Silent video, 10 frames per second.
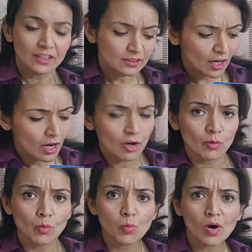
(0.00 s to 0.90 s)

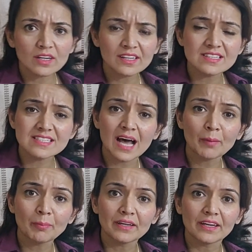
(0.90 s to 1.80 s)
Now what is
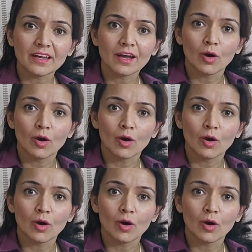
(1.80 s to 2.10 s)
happening?